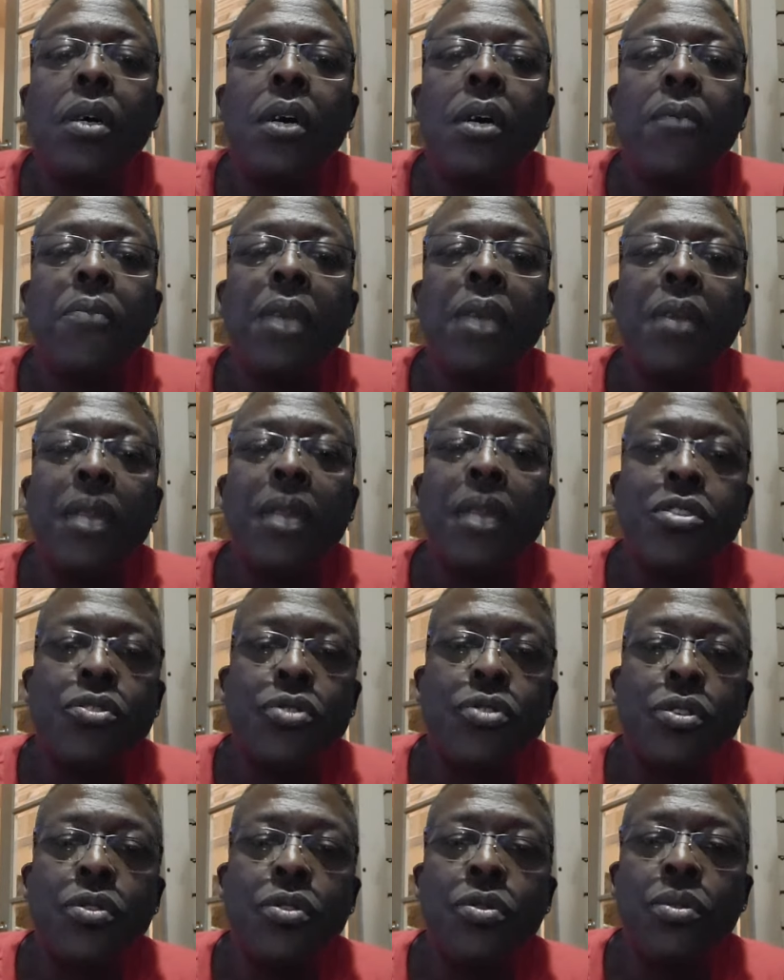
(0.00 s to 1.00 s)
Yeah, that's
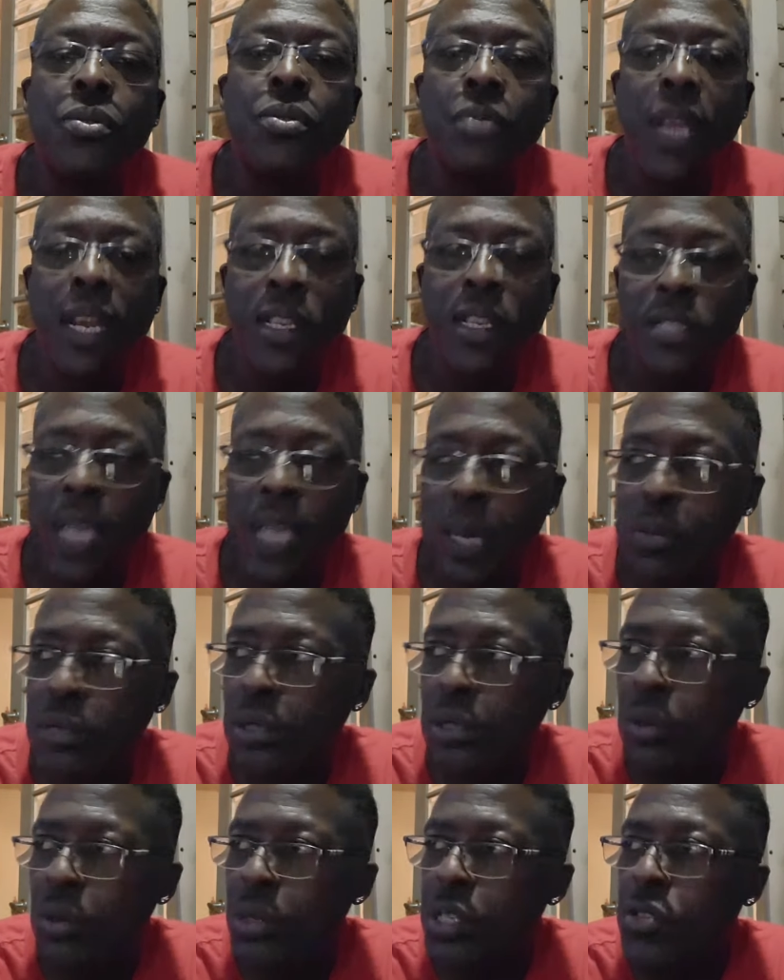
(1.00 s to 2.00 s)
true. That is
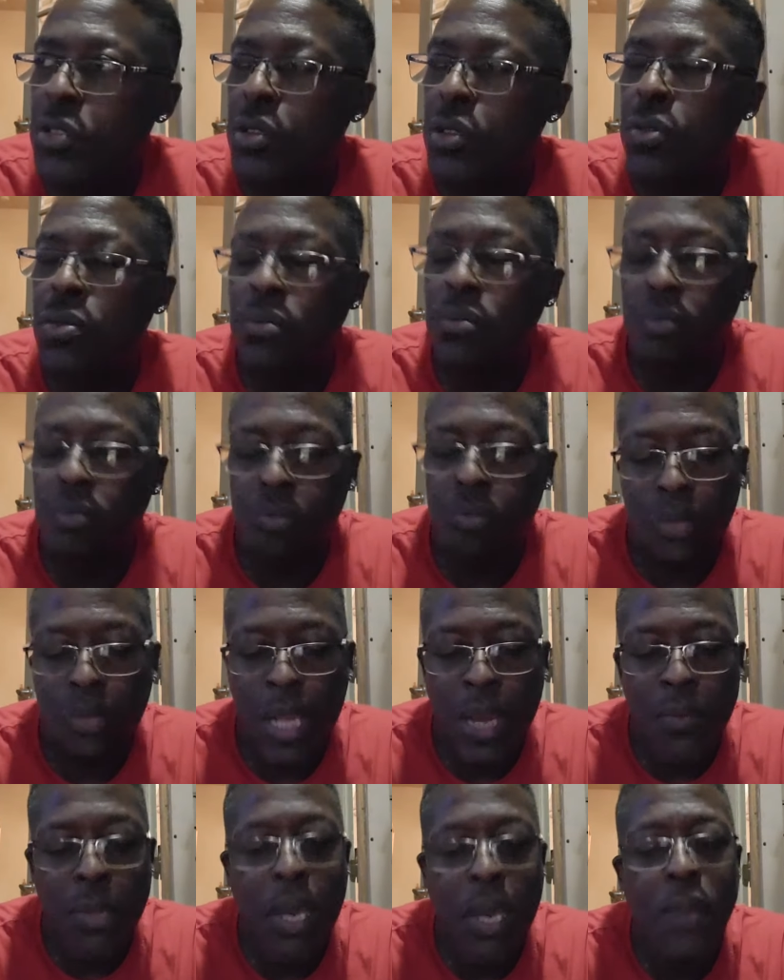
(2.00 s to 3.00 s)
absolutely true.
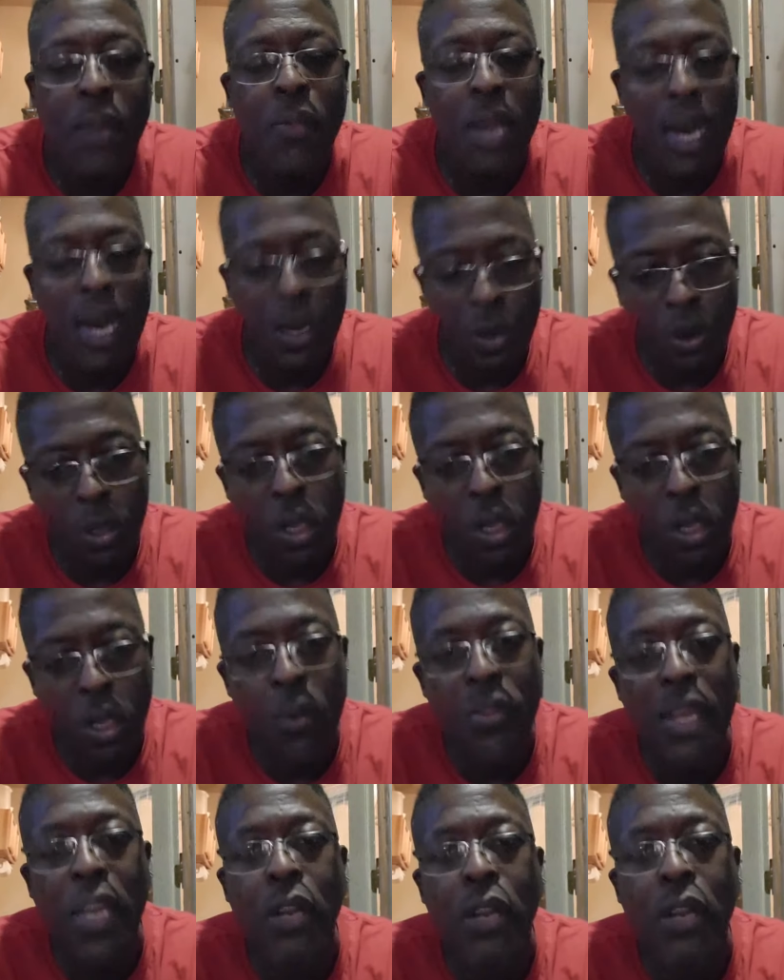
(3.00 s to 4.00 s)
Now I'll go along with
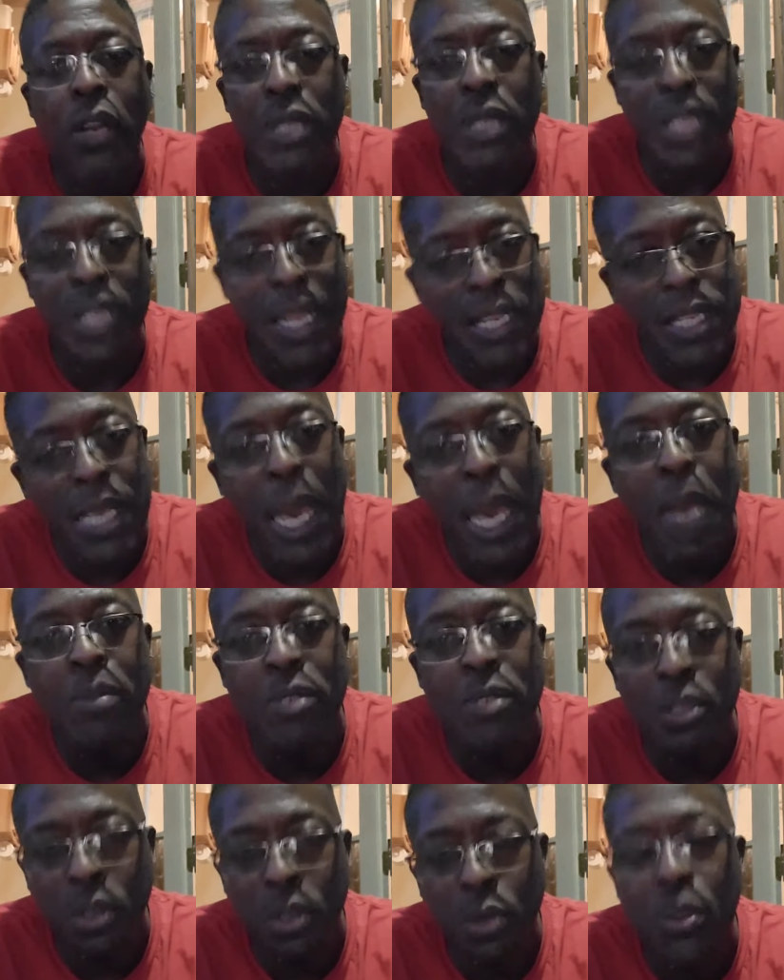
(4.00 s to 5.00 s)
that, Goldie. That is
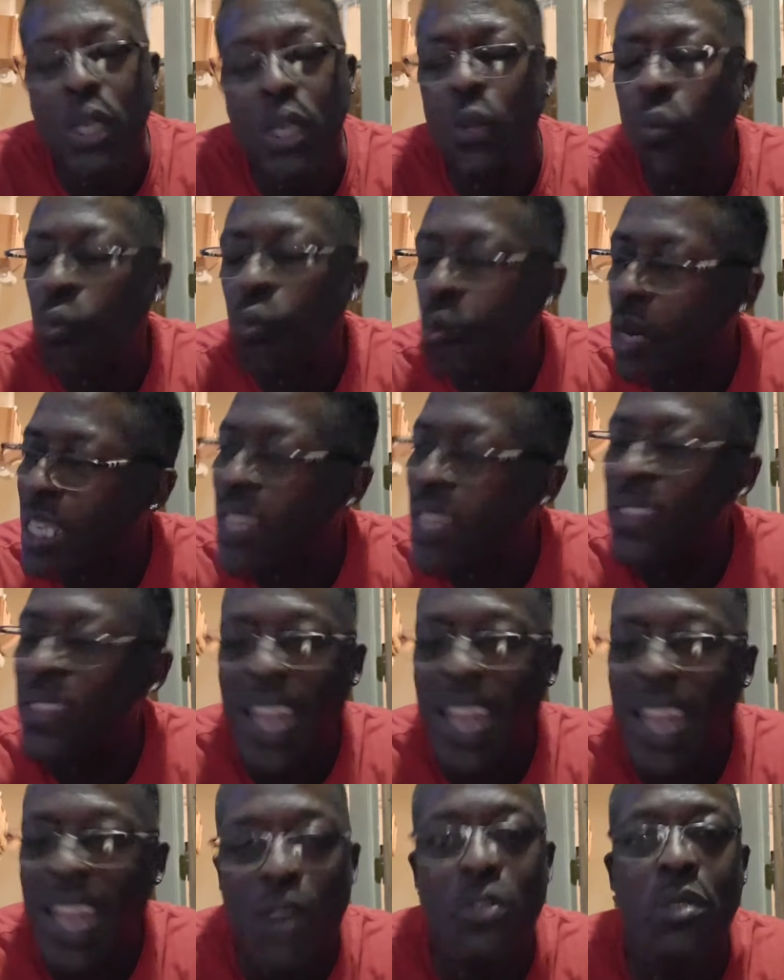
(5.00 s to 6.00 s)
absolutely
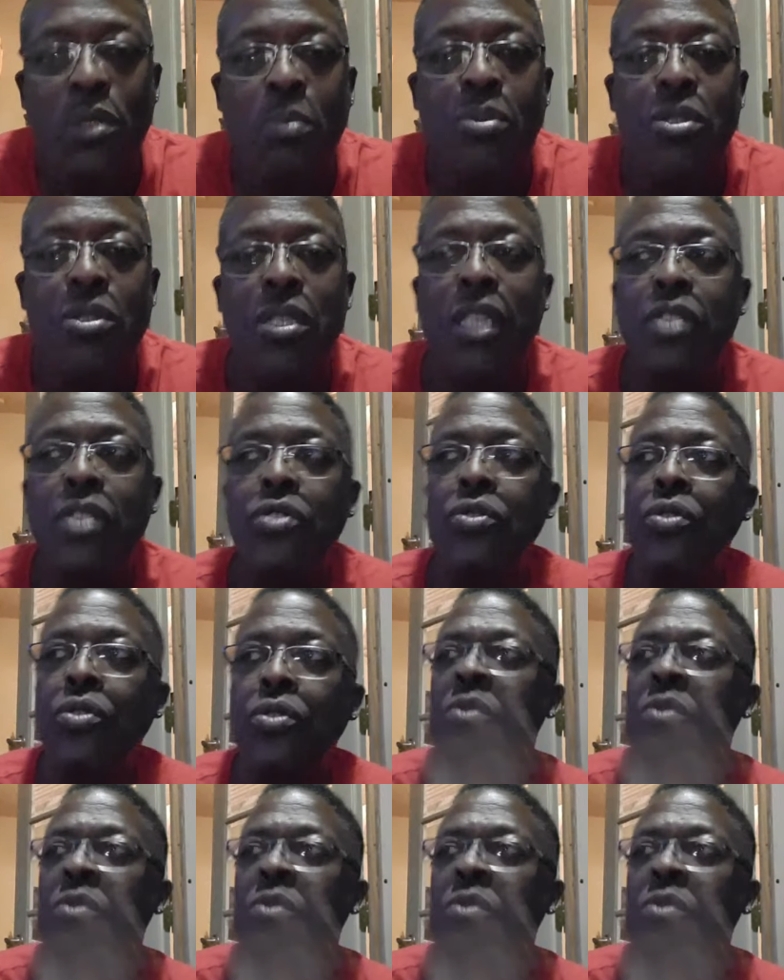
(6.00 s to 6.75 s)
1,000% true.